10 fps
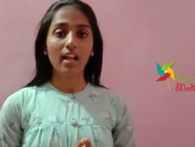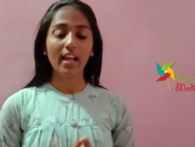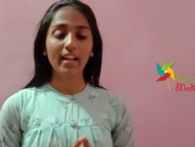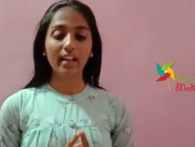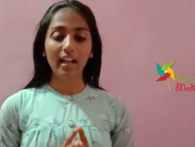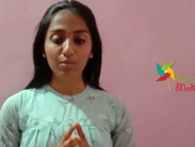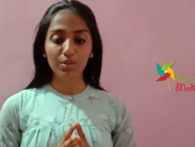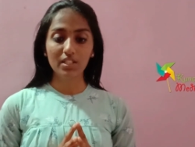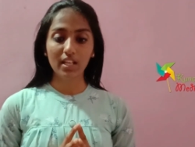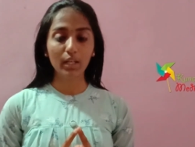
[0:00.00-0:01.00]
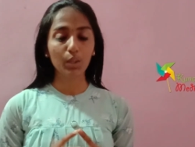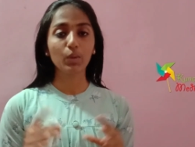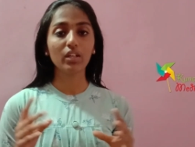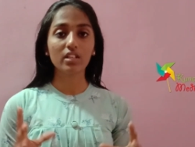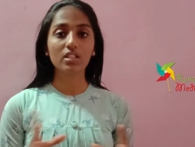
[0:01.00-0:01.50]
And I would say it
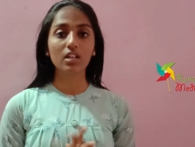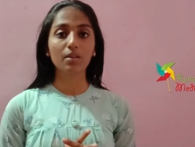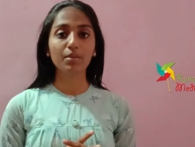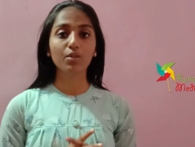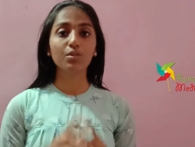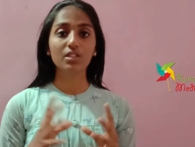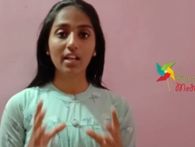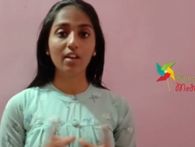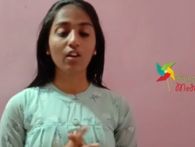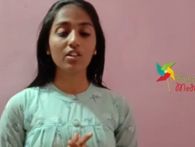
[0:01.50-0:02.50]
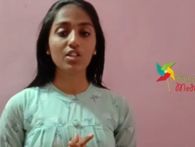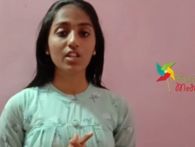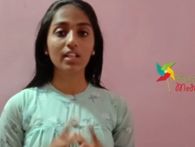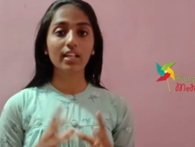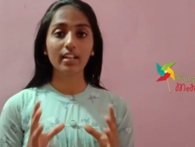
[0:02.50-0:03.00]
will disturb you
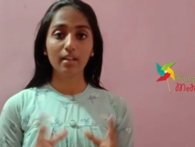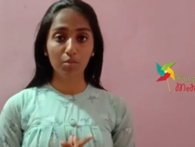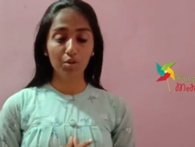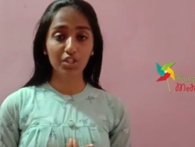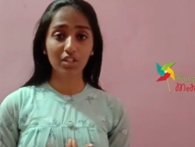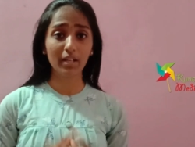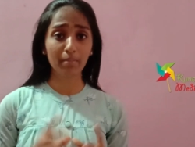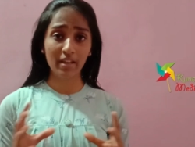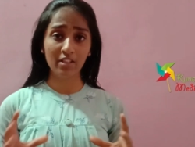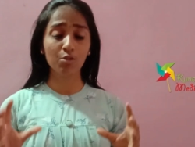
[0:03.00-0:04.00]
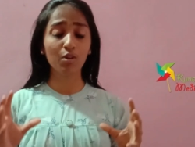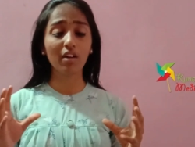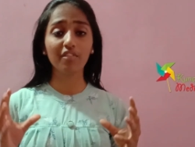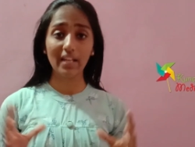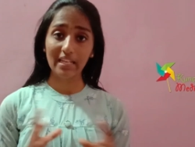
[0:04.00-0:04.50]
psychologically and emotionally. It makes you
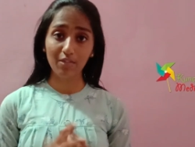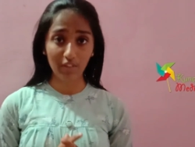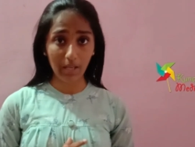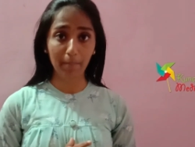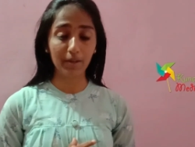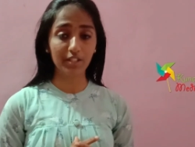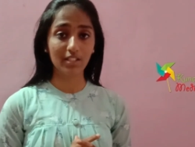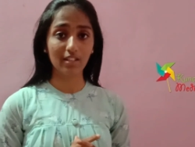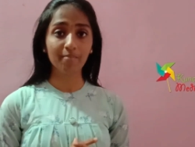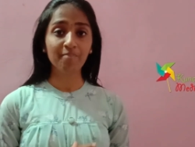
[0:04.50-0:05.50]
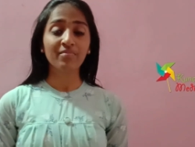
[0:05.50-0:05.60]
a very weak person.